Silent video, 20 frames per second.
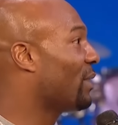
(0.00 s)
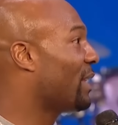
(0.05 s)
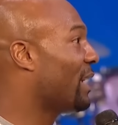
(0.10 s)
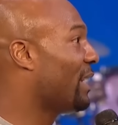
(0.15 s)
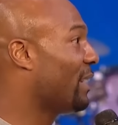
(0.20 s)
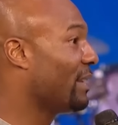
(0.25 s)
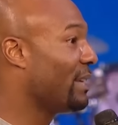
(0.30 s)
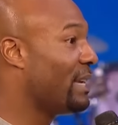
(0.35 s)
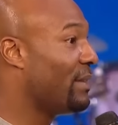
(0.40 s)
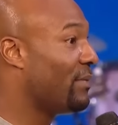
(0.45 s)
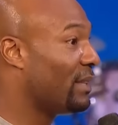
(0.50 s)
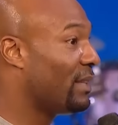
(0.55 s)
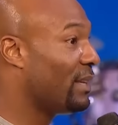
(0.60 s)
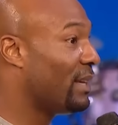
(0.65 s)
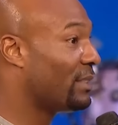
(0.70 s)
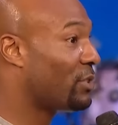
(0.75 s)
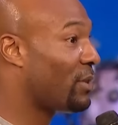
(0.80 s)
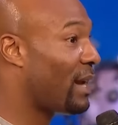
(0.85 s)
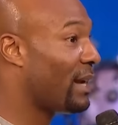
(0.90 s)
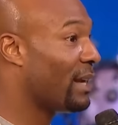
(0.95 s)
they leave, and then
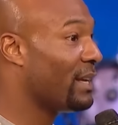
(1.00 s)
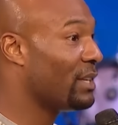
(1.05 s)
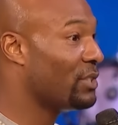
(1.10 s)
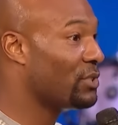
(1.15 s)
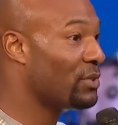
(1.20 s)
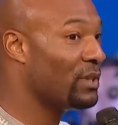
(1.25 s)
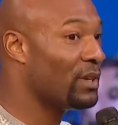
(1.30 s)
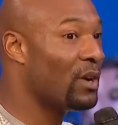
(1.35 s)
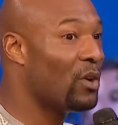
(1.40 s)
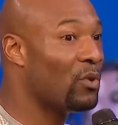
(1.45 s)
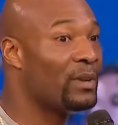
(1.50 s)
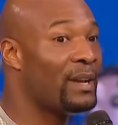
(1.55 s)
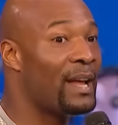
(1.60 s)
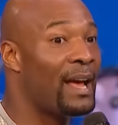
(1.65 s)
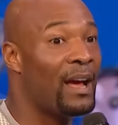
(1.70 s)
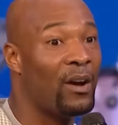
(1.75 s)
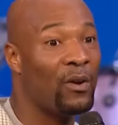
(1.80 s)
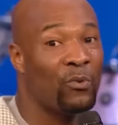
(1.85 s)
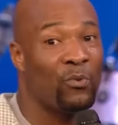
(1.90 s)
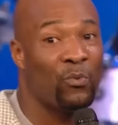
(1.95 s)
try to get you to go
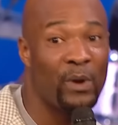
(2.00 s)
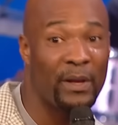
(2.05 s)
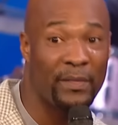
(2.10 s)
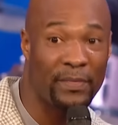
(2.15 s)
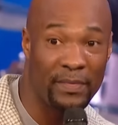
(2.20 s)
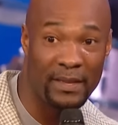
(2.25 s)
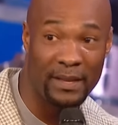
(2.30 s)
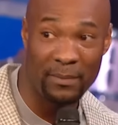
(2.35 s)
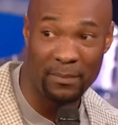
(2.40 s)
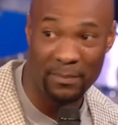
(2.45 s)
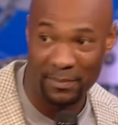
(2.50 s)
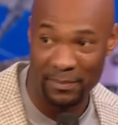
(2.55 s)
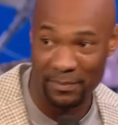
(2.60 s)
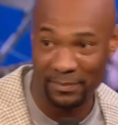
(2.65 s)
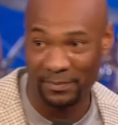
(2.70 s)
down with them.